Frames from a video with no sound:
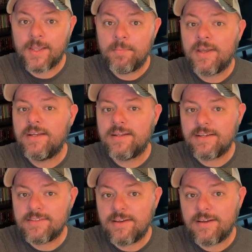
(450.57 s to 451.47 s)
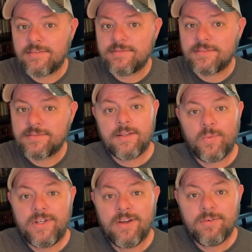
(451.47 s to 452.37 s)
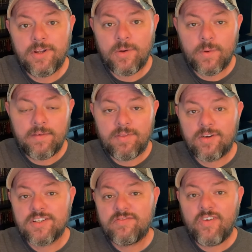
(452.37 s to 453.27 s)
but he takes off. So we don't know if there's